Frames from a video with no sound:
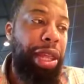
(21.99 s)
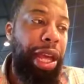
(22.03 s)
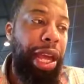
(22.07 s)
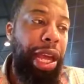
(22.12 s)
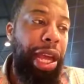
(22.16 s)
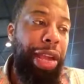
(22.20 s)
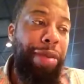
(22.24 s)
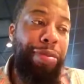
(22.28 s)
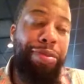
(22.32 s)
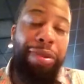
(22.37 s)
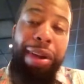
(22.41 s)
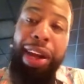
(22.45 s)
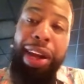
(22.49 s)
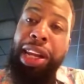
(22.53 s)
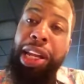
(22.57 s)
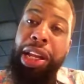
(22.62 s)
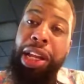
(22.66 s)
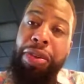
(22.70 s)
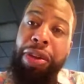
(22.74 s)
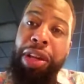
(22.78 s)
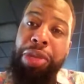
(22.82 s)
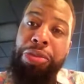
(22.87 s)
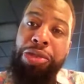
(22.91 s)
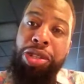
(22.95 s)
a brandy
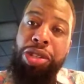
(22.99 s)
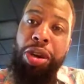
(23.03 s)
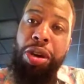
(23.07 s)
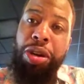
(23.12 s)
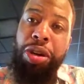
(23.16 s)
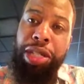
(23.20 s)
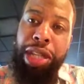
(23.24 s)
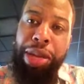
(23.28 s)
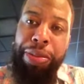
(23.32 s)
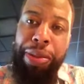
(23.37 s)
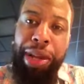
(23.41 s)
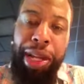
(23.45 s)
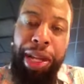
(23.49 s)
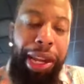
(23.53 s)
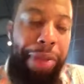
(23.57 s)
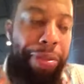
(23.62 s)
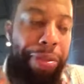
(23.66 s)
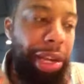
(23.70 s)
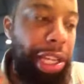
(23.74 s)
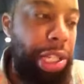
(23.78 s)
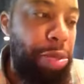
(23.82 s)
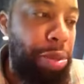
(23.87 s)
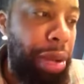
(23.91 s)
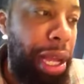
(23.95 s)
cream sauce. Let me
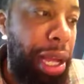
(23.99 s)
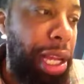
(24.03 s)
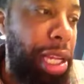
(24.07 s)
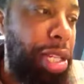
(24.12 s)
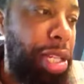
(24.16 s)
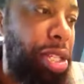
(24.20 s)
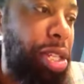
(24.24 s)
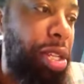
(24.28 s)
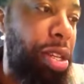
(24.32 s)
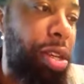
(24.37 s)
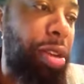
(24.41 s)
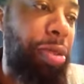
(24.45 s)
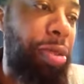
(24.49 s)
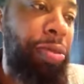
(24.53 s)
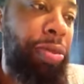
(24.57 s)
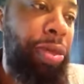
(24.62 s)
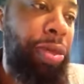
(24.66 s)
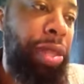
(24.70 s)
explain it to you.